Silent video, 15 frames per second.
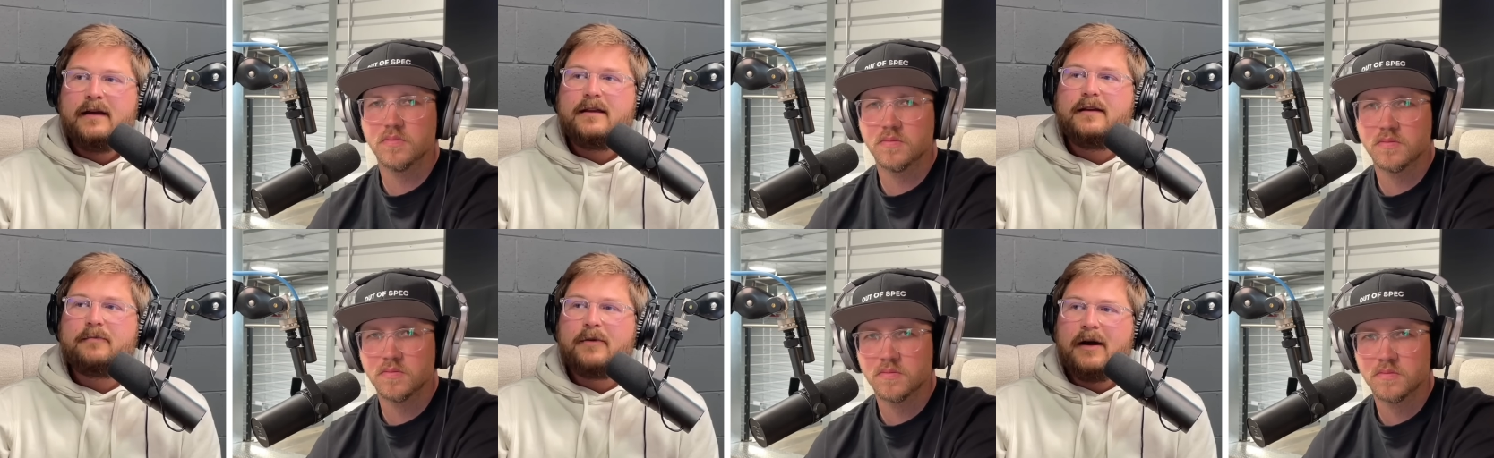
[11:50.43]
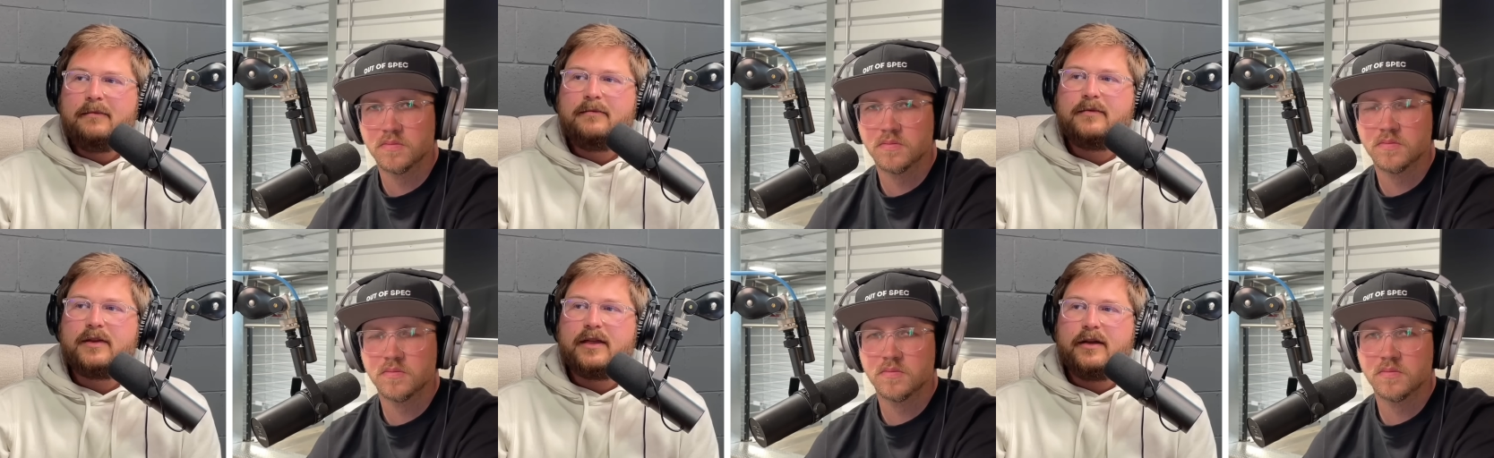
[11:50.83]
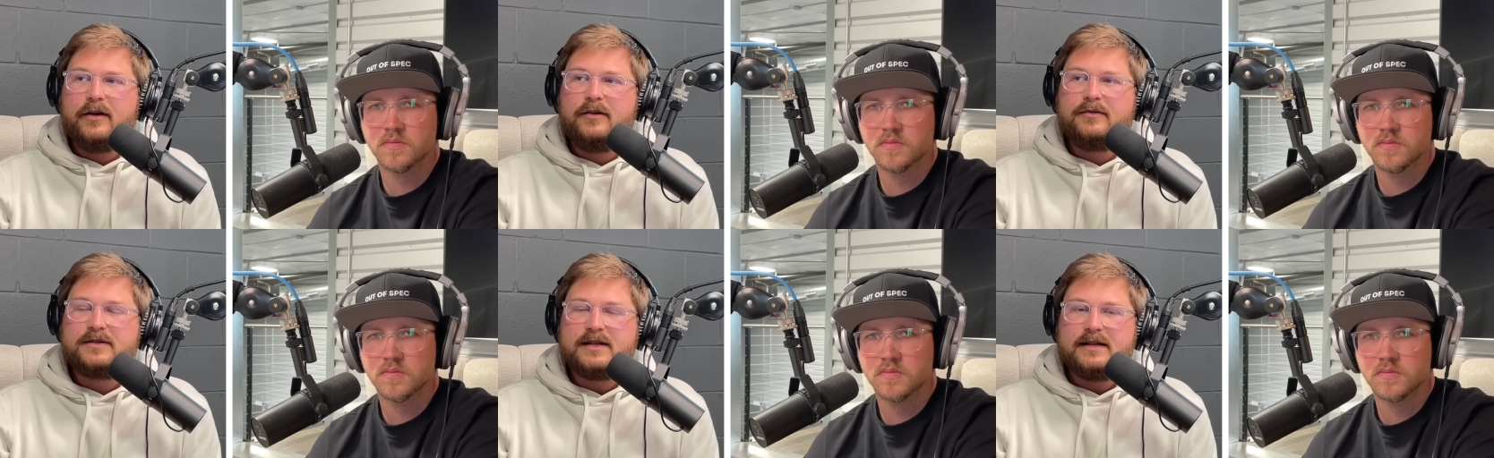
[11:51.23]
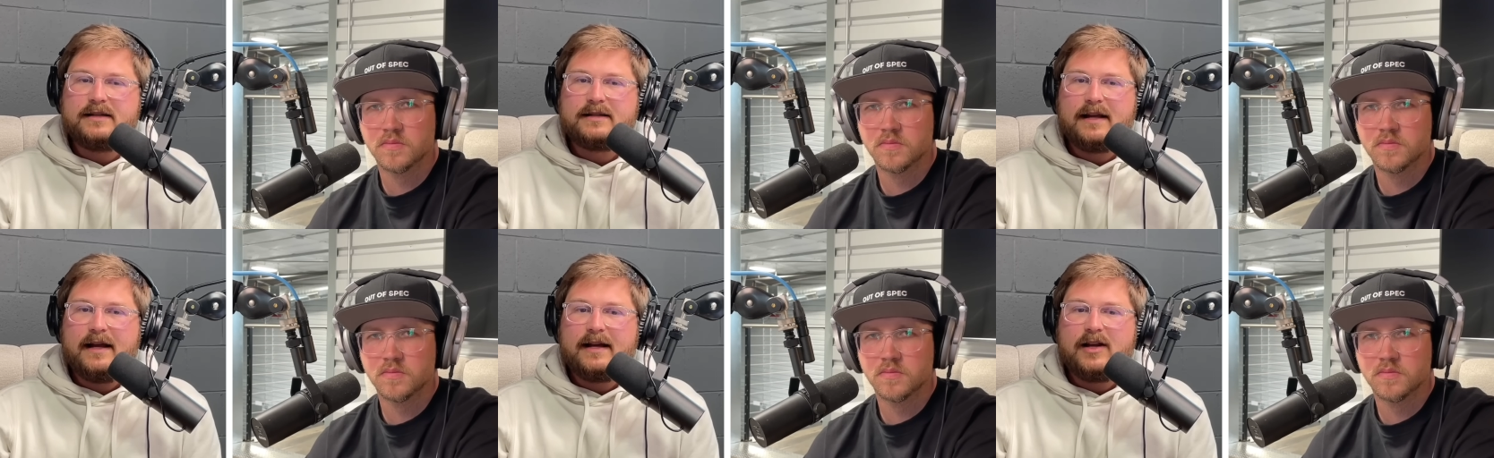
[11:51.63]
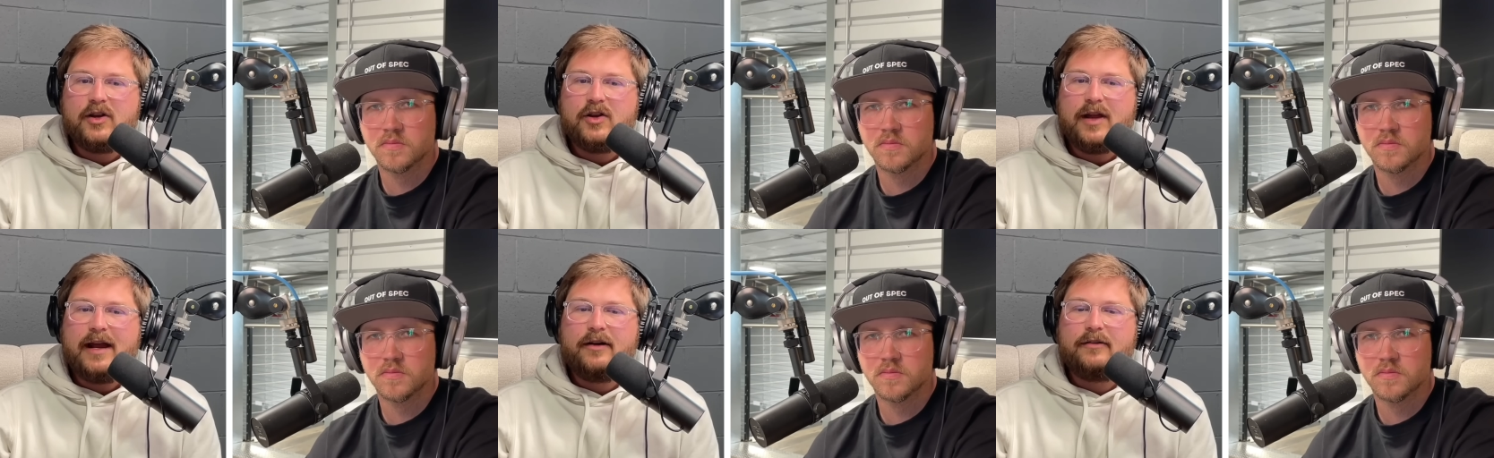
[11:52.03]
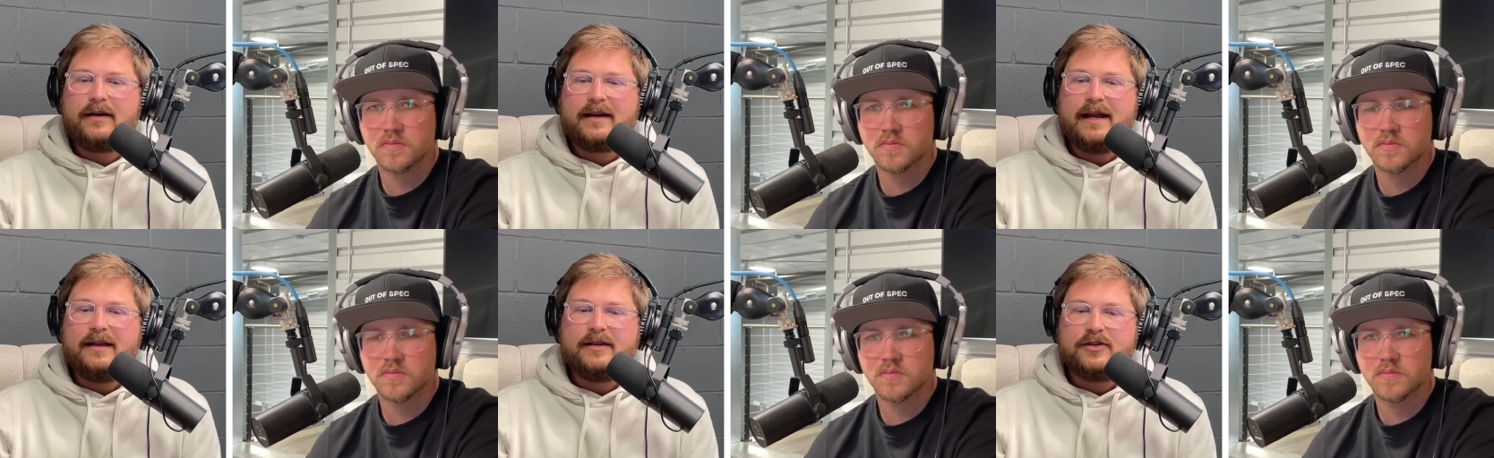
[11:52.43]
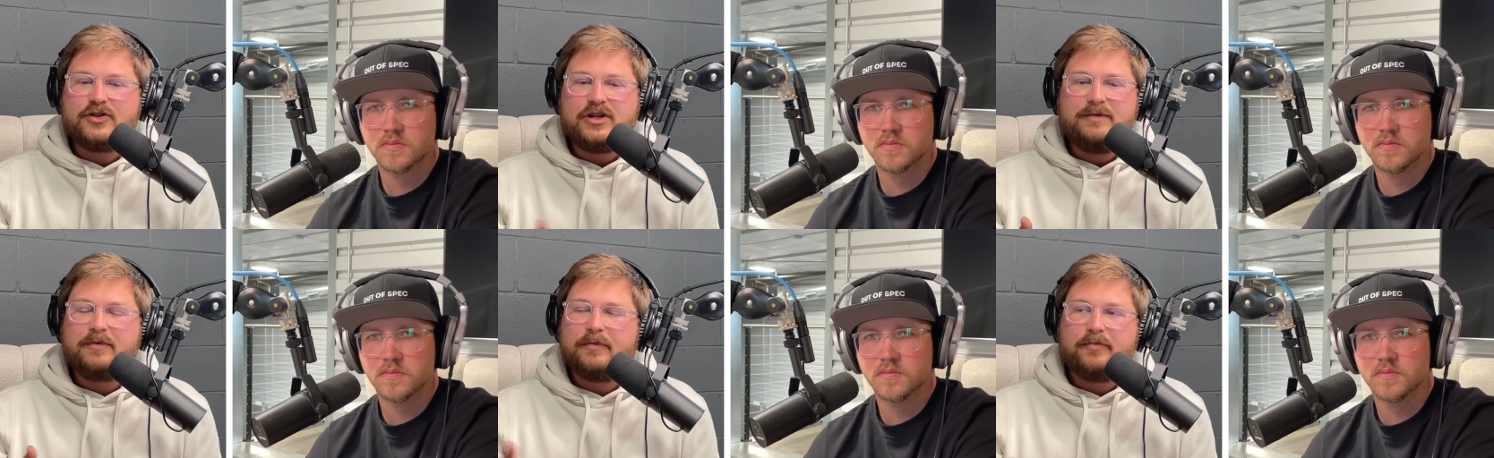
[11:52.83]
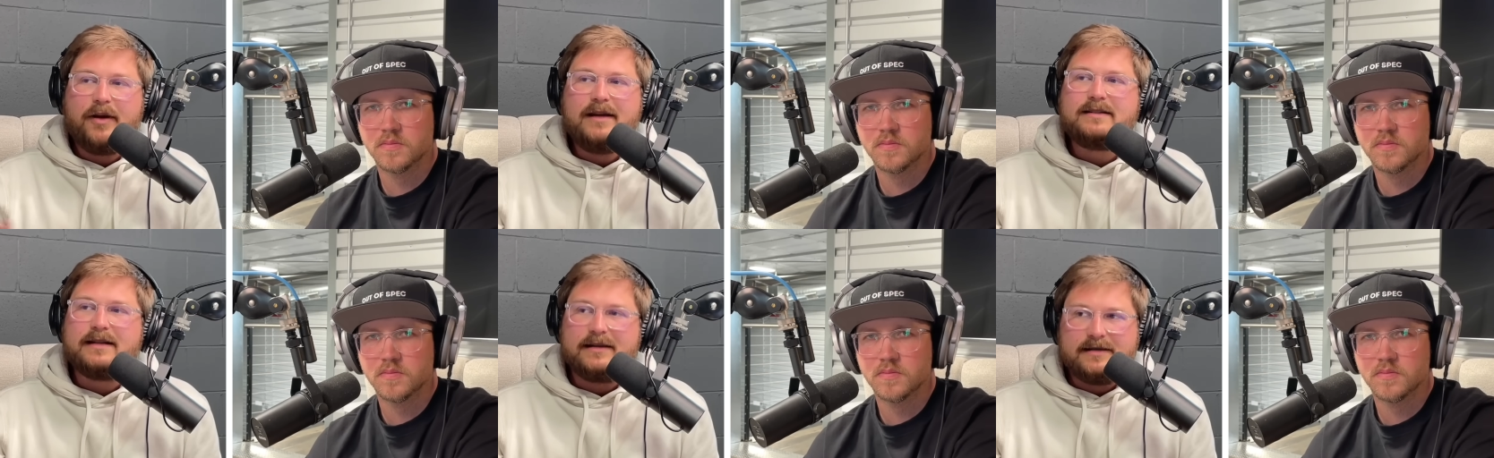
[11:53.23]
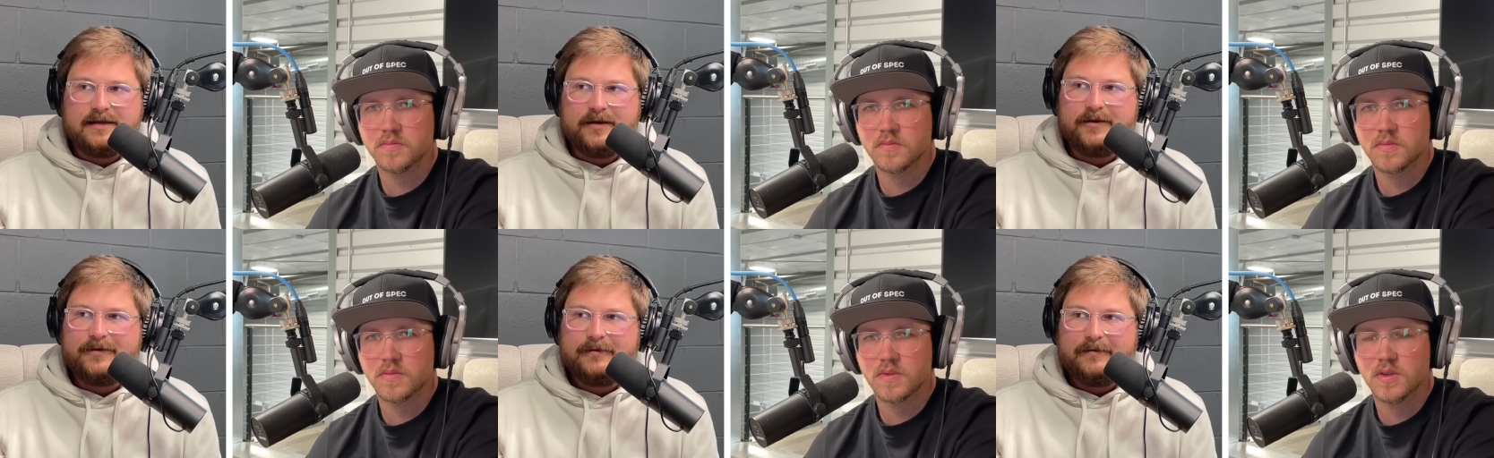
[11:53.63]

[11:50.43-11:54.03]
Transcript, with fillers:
Speaker 1: The problem with those is like they don't get the cheaper pricing tier